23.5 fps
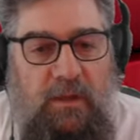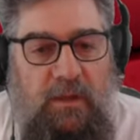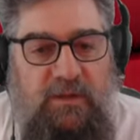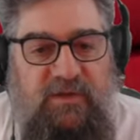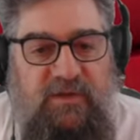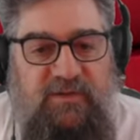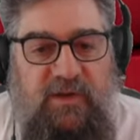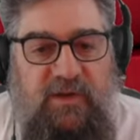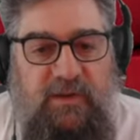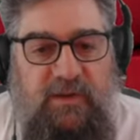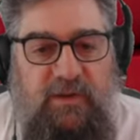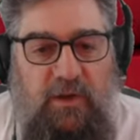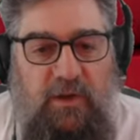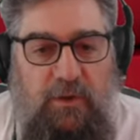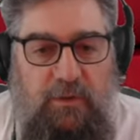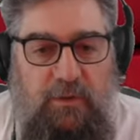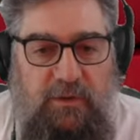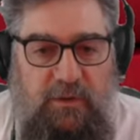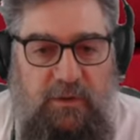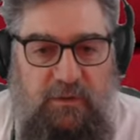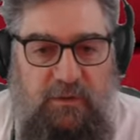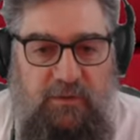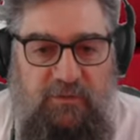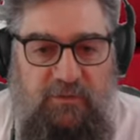Let's get
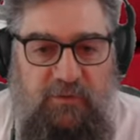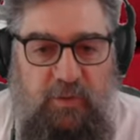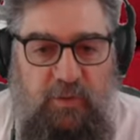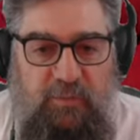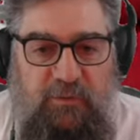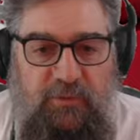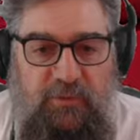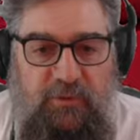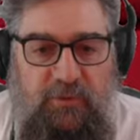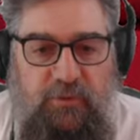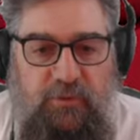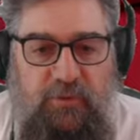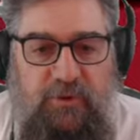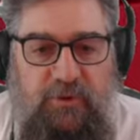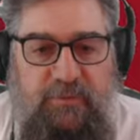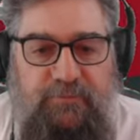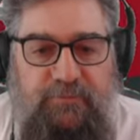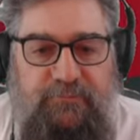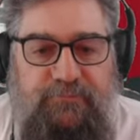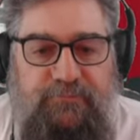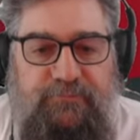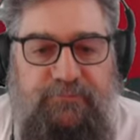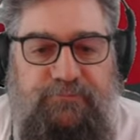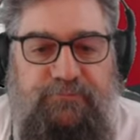going. Let's open the door.
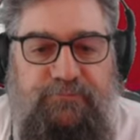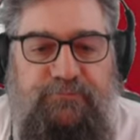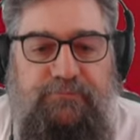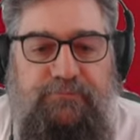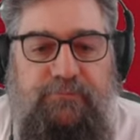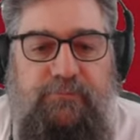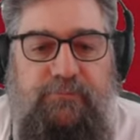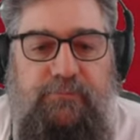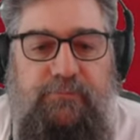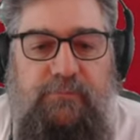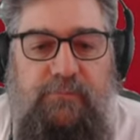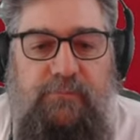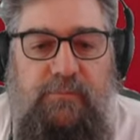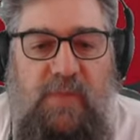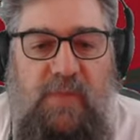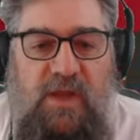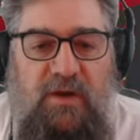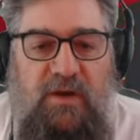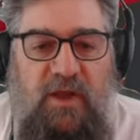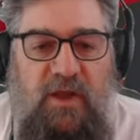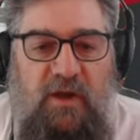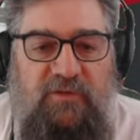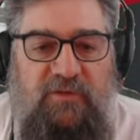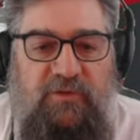
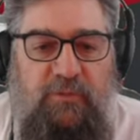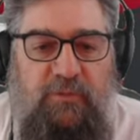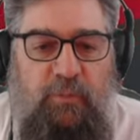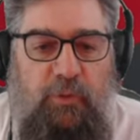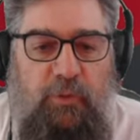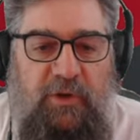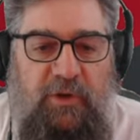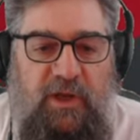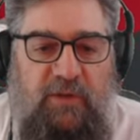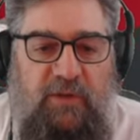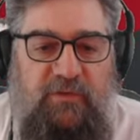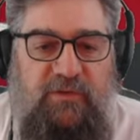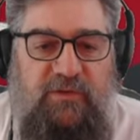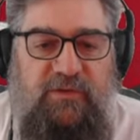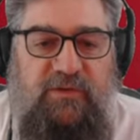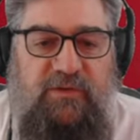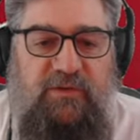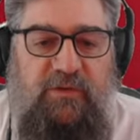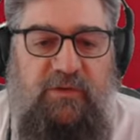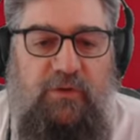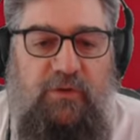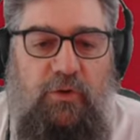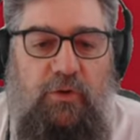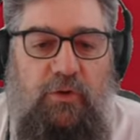Now I should point out this
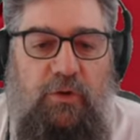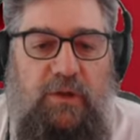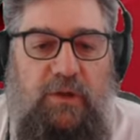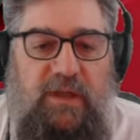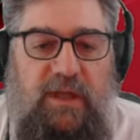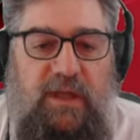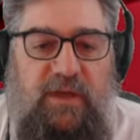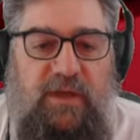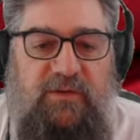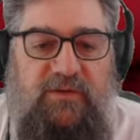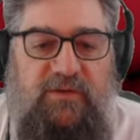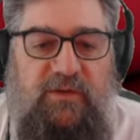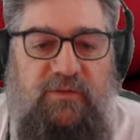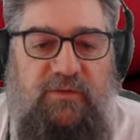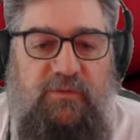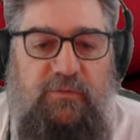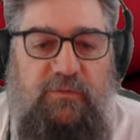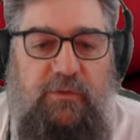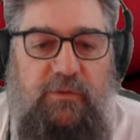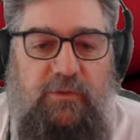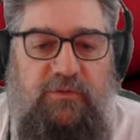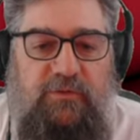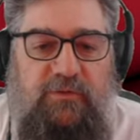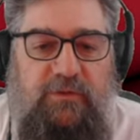is an early access
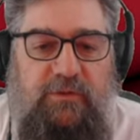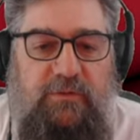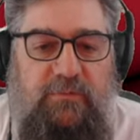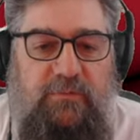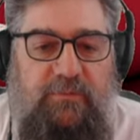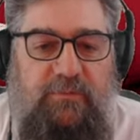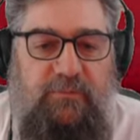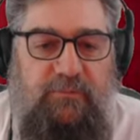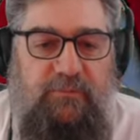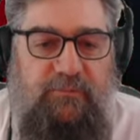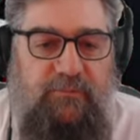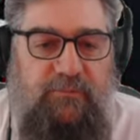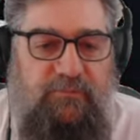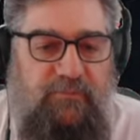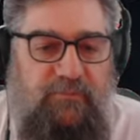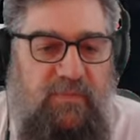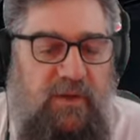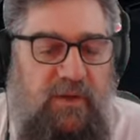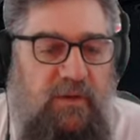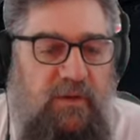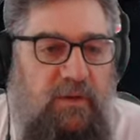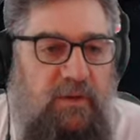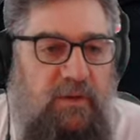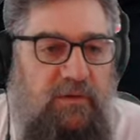version,
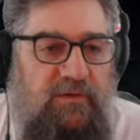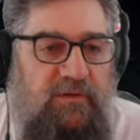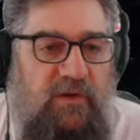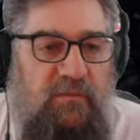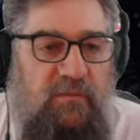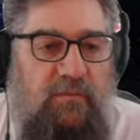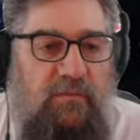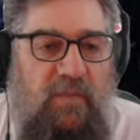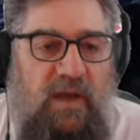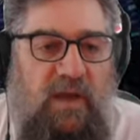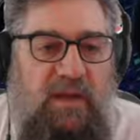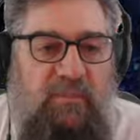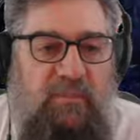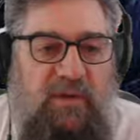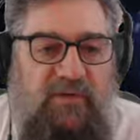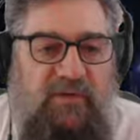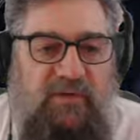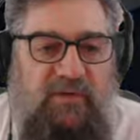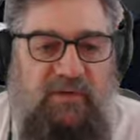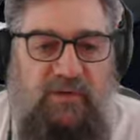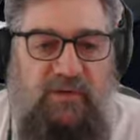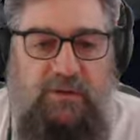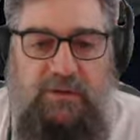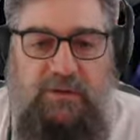so it may be
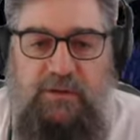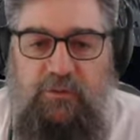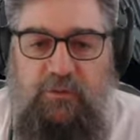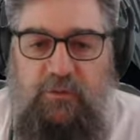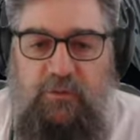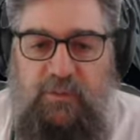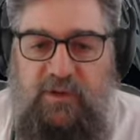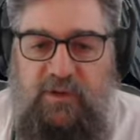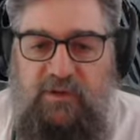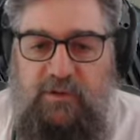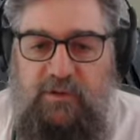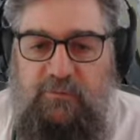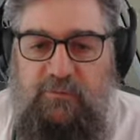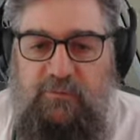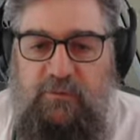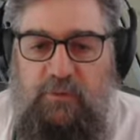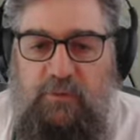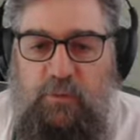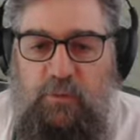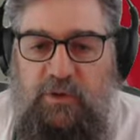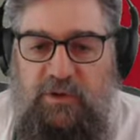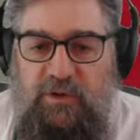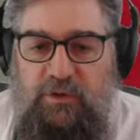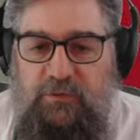just a little bit different
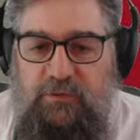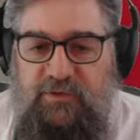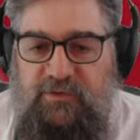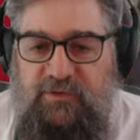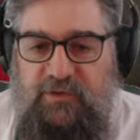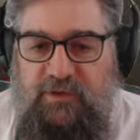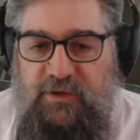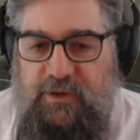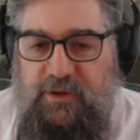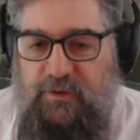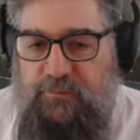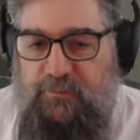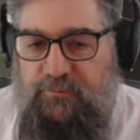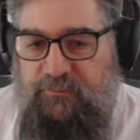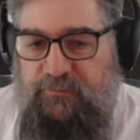when you see it.